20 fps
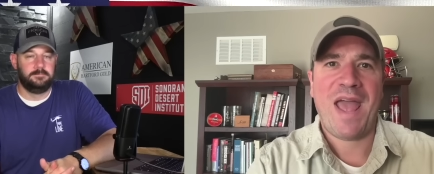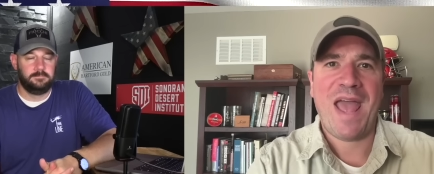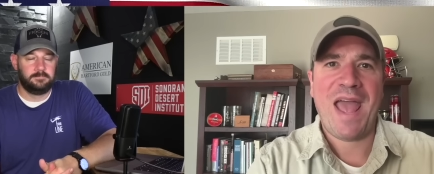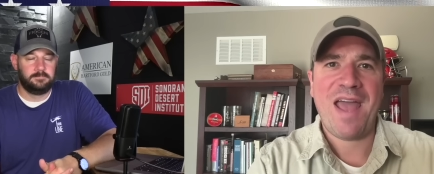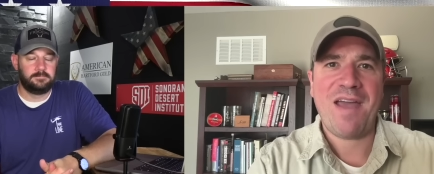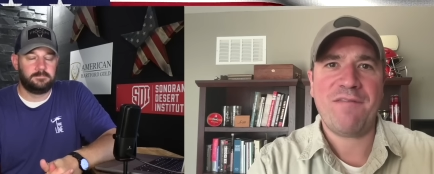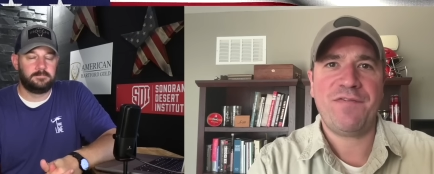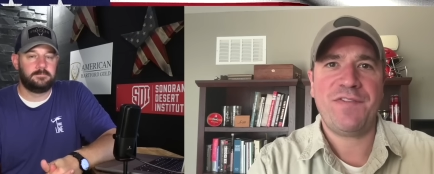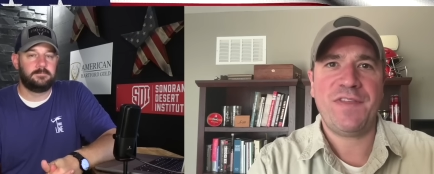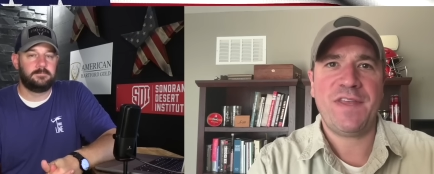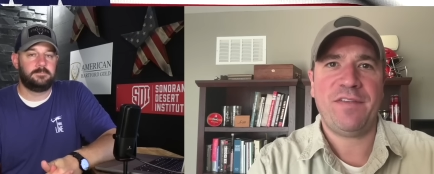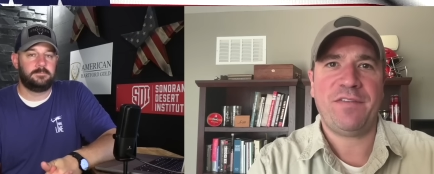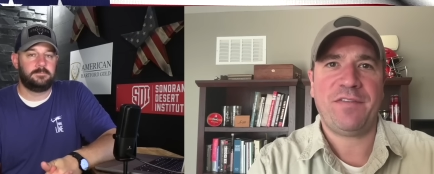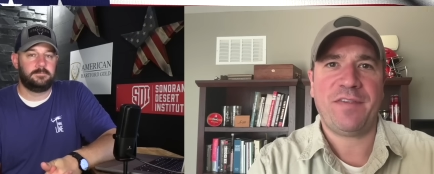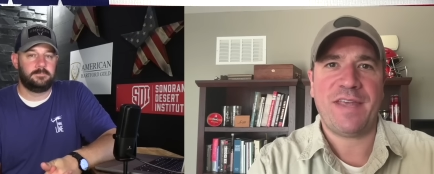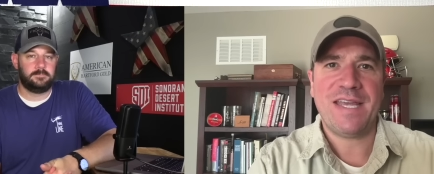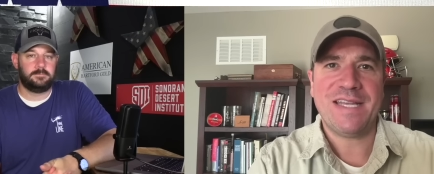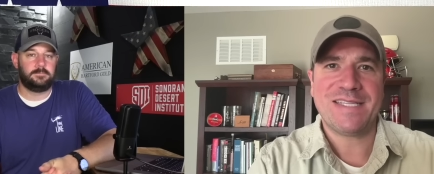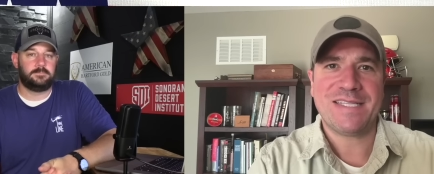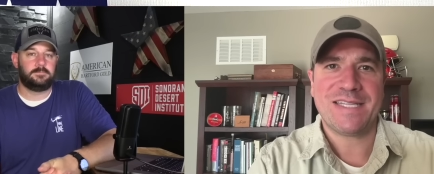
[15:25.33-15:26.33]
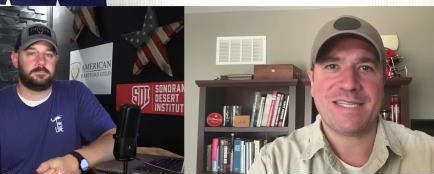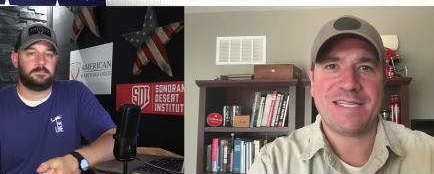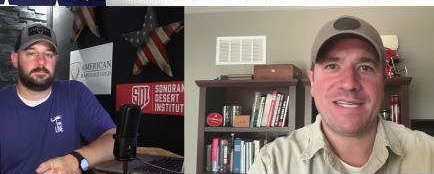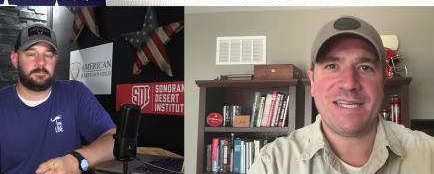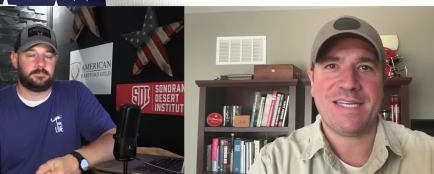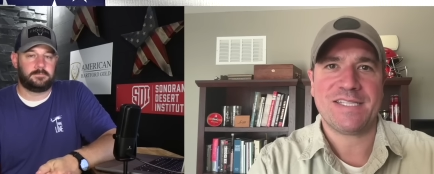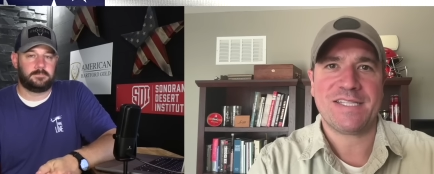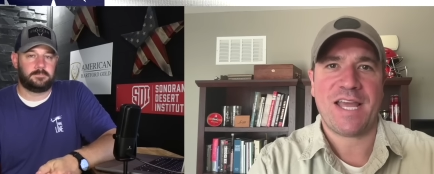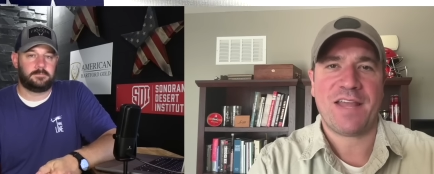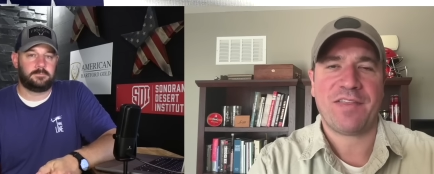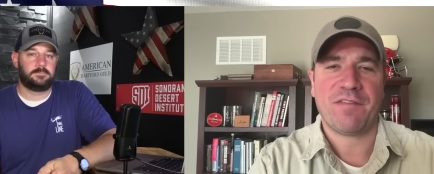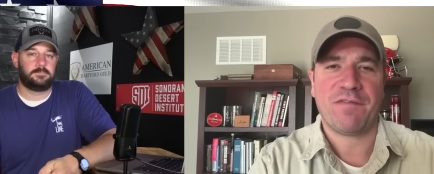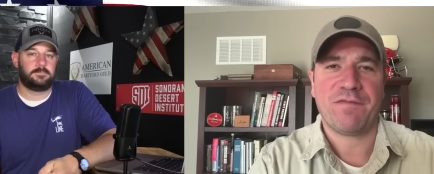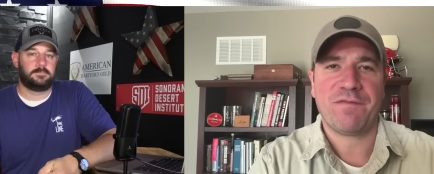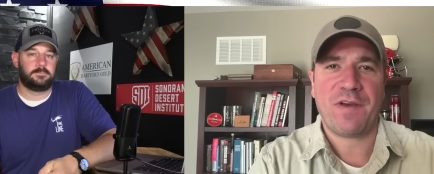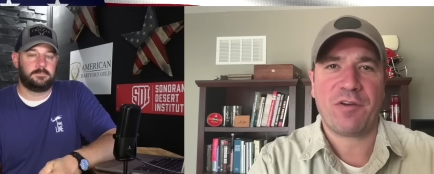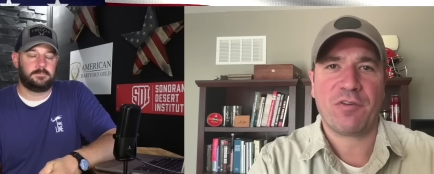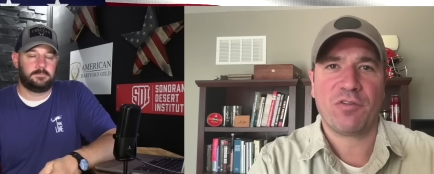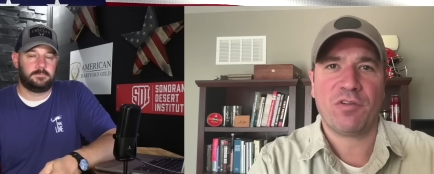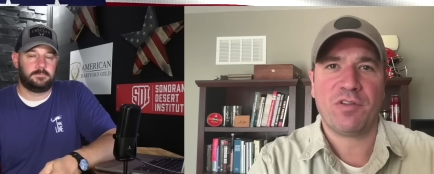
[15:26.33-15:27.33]
Speaker 1: have these entities at the
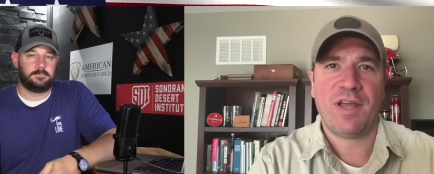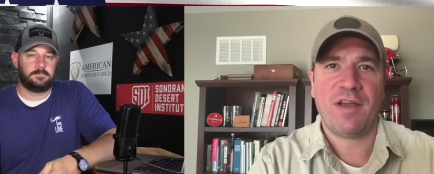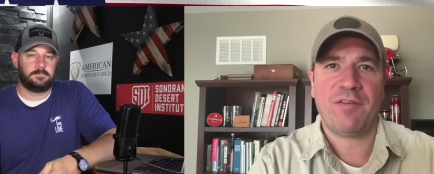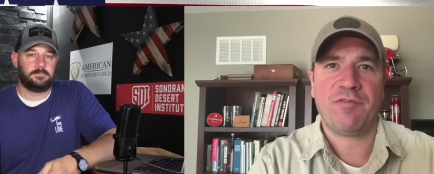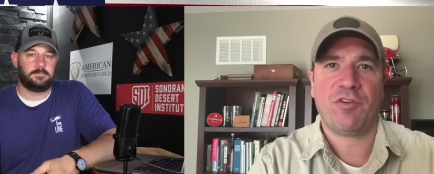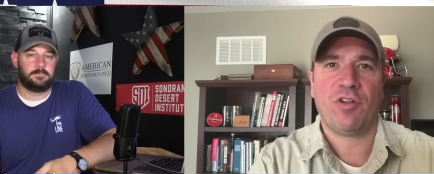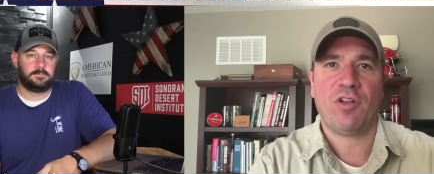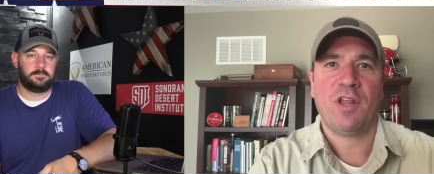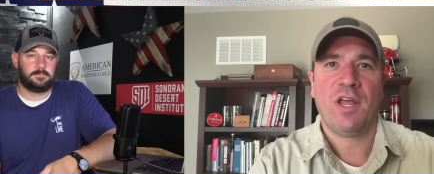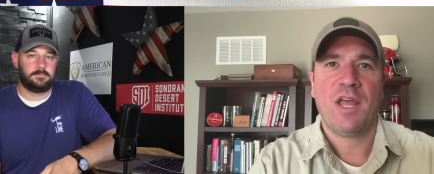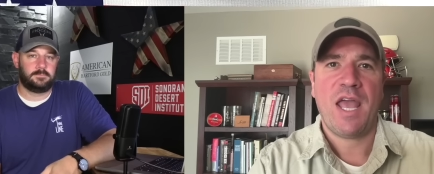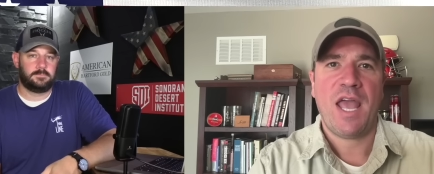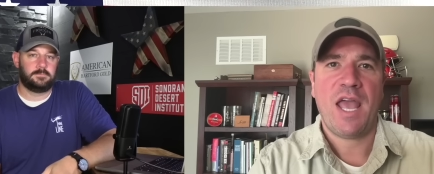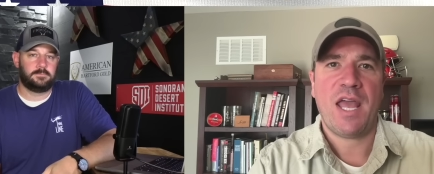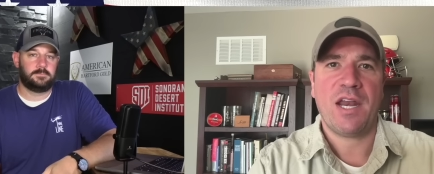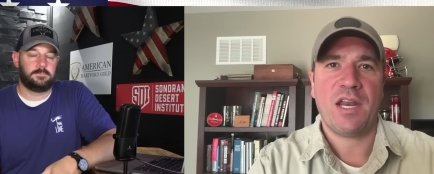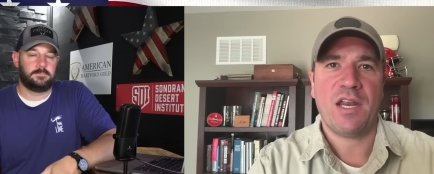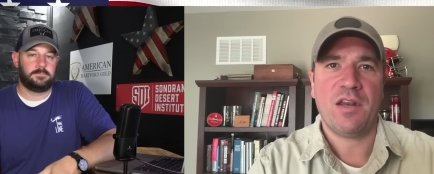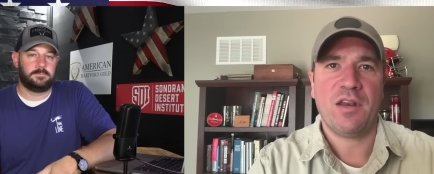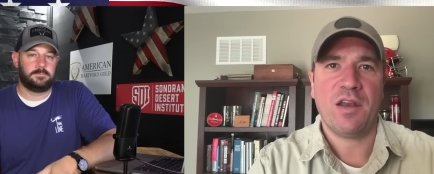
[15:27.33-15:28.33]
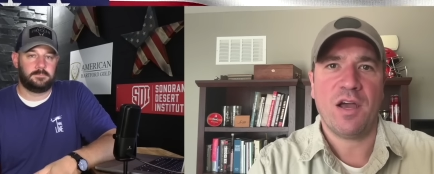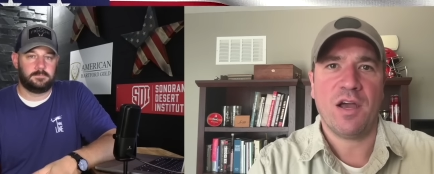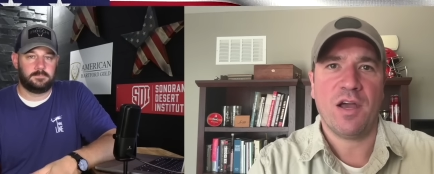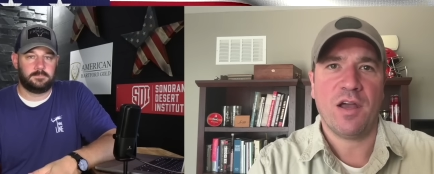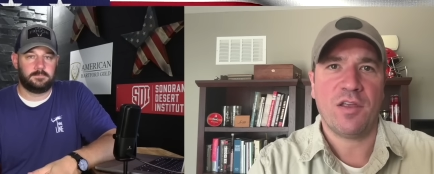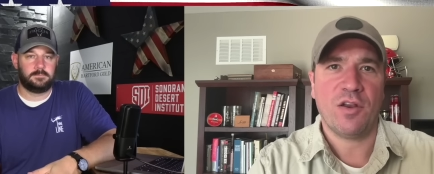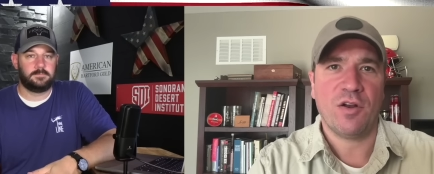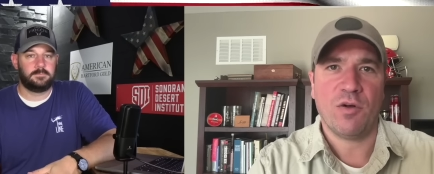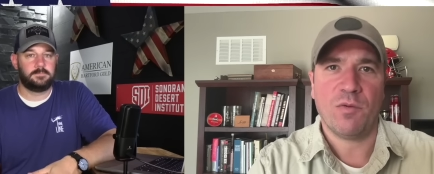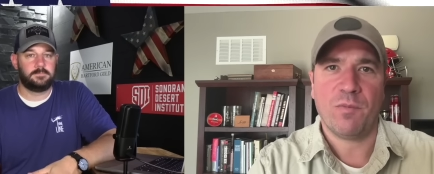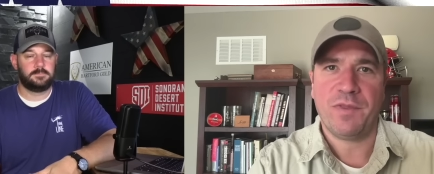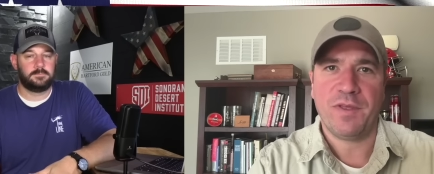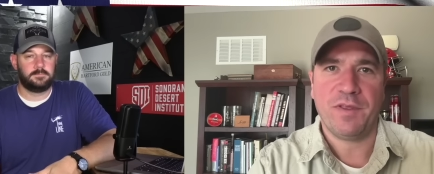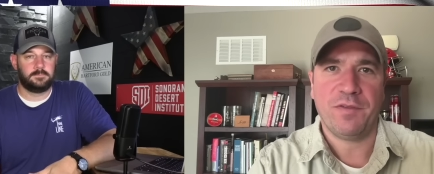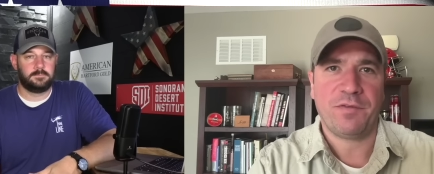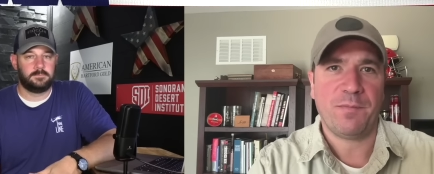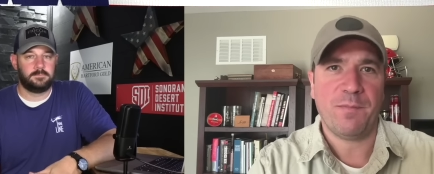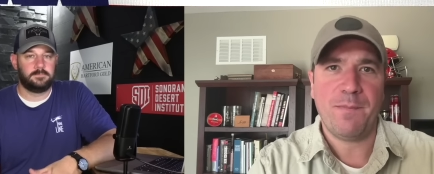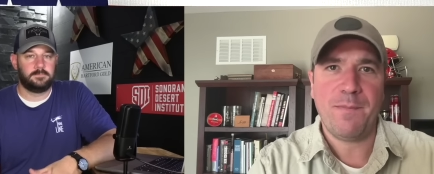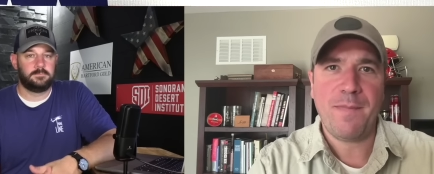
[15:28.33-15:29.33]
federal level and in uh, you know these
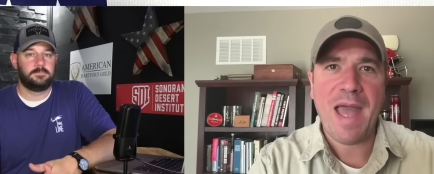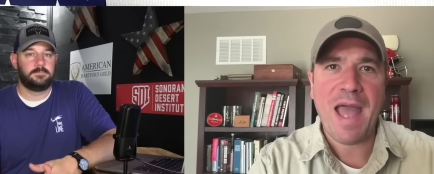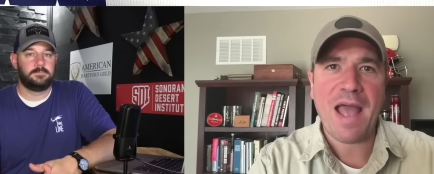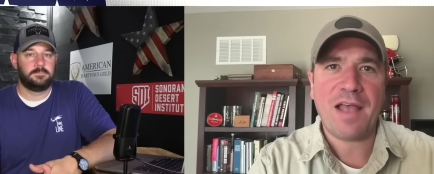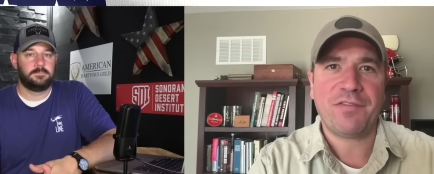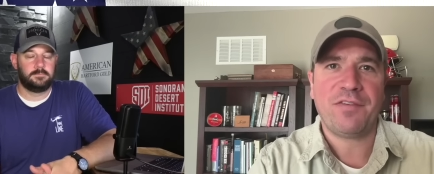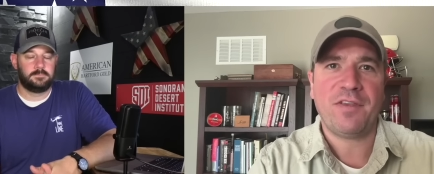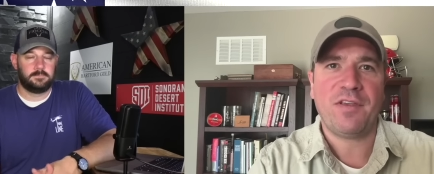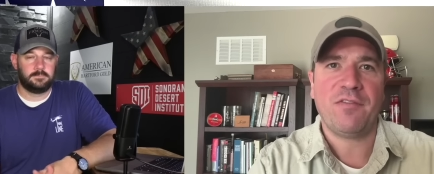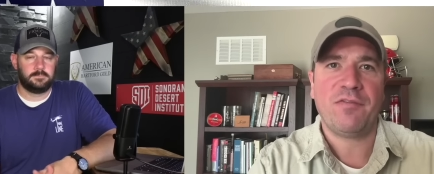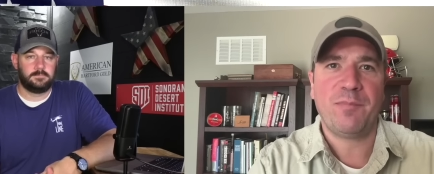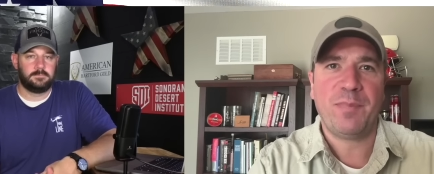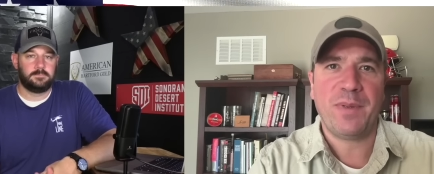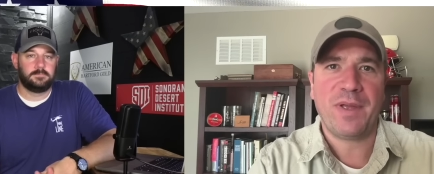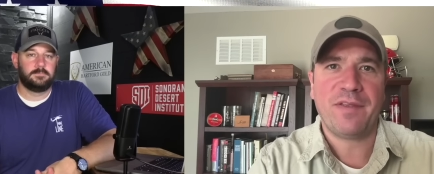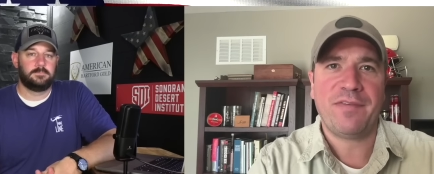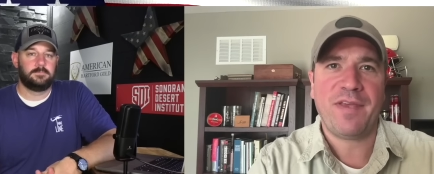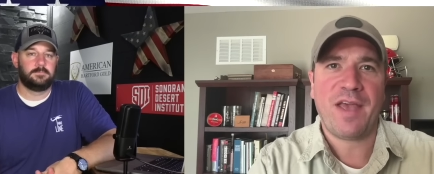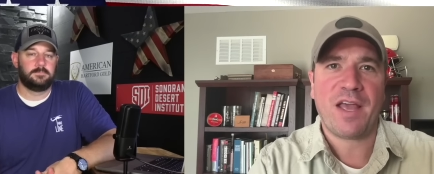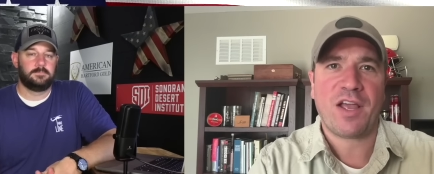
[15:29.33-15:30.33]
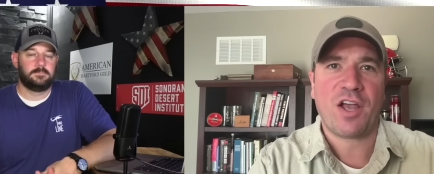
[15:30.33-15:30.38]
massive big tech